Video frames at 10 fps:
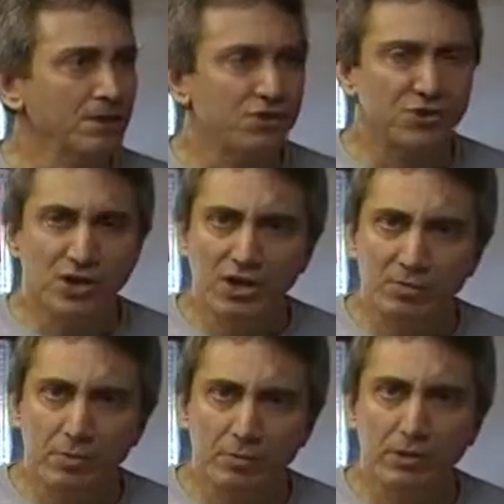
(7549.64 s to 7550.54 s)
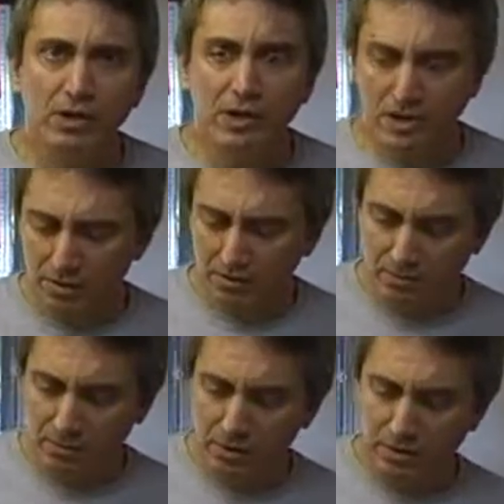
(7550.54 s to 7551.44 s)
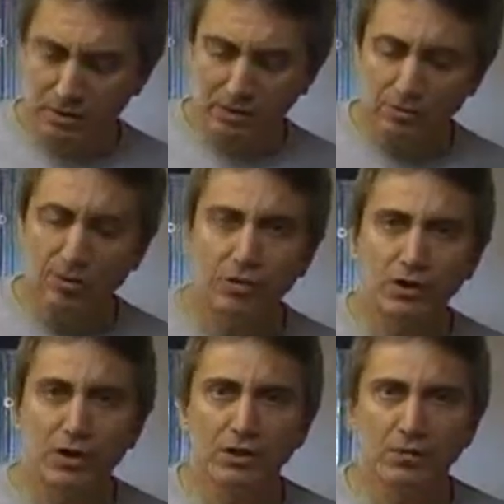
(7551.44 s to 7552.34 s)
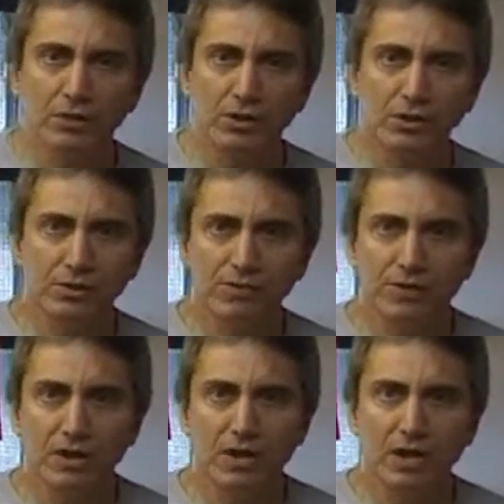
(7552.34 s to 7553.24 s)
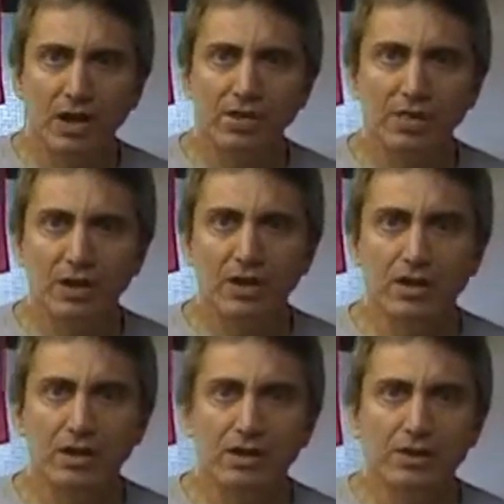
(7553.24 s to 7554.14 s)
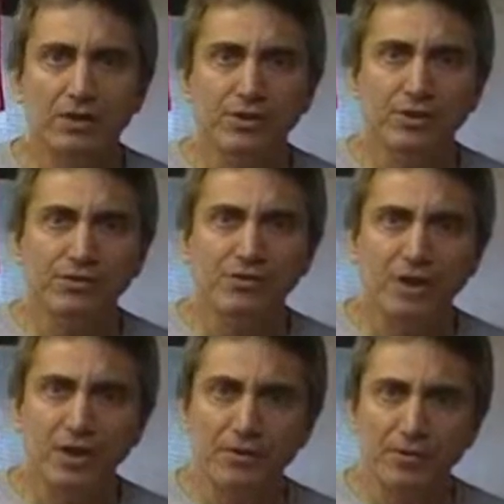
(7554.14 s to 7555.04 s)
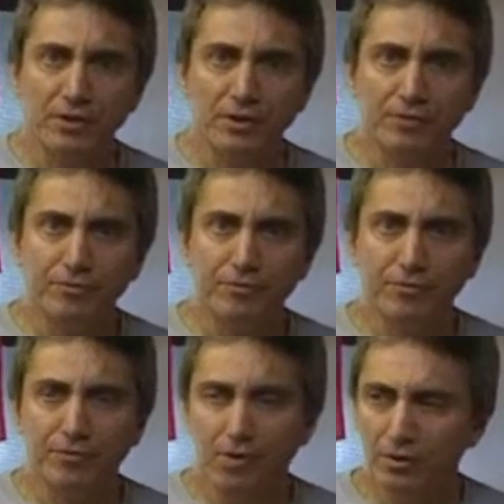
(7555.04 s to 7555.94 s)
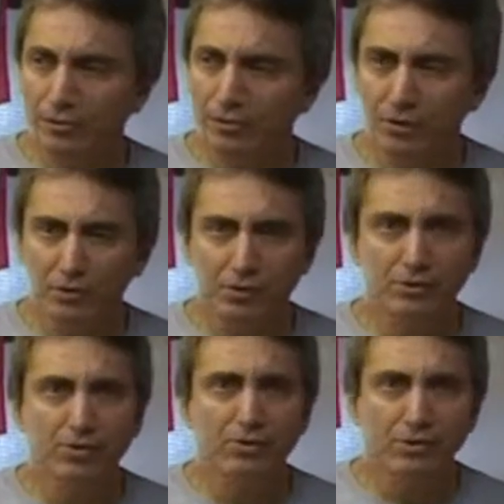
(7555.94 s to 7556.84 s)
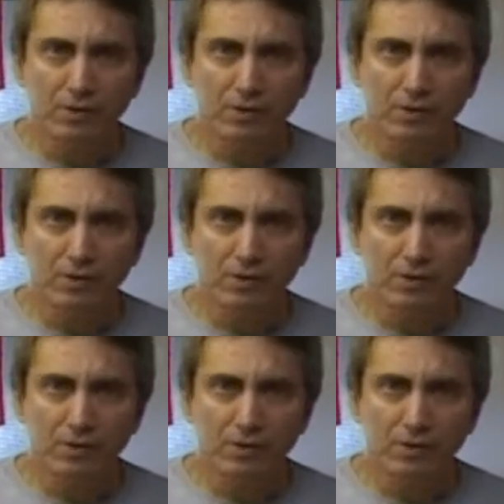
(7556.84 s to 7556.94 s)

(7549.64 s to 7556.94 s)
This is James P. Madonna and the Reverend Dr. Bill saying have a safe and fun-filled,